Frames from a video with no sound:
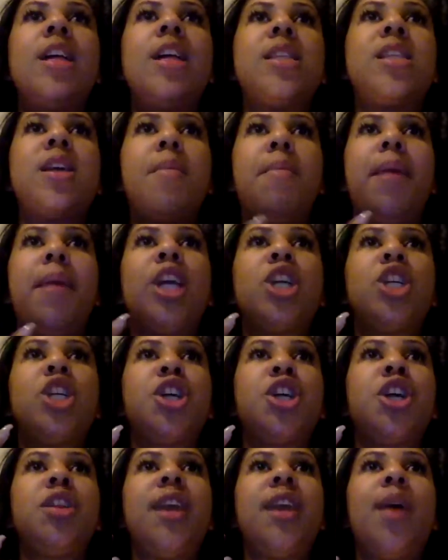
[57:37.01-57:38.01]
to make
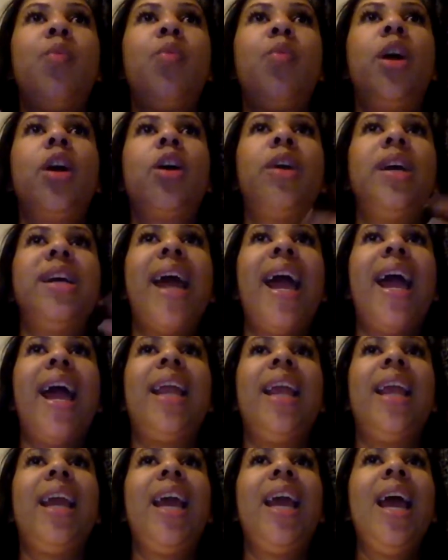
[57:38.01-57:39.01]
sure that we're
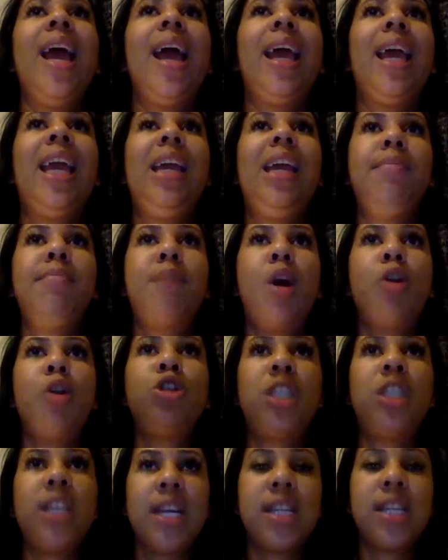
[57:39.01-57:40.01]
creating
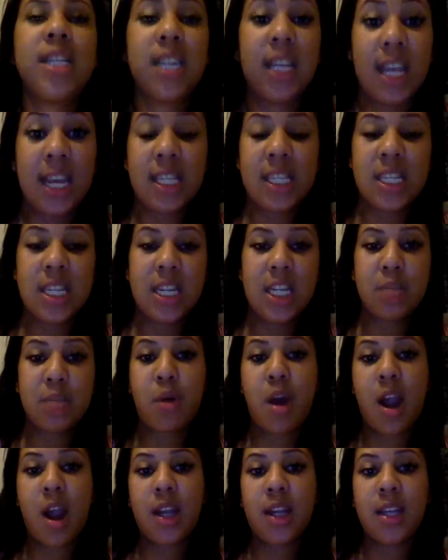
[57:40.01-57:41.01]
emotion to get to these
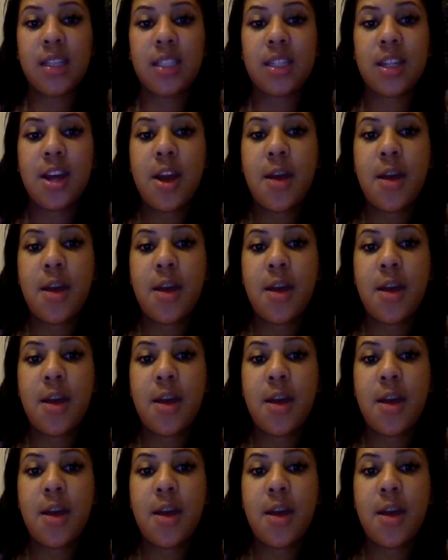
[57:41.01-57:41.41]
parties.